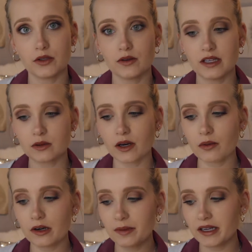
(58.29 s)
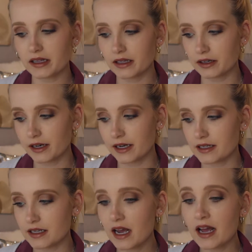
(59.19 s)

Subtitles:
So that's what I want to make clear, is